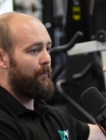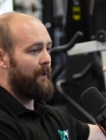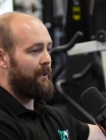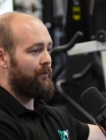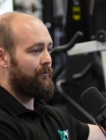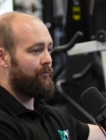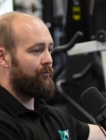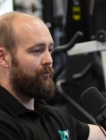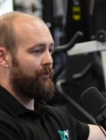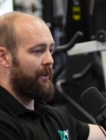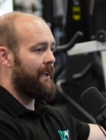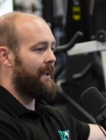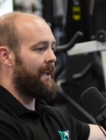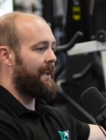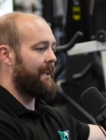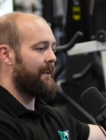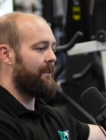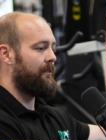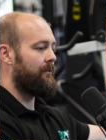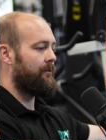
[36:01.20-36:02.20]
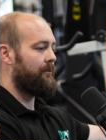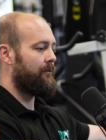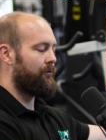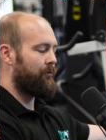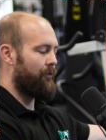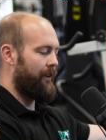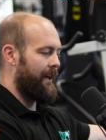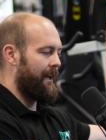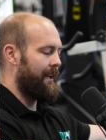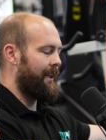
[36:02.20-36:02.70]
be really,
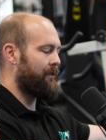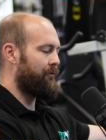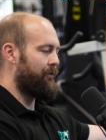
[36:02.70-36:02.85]
really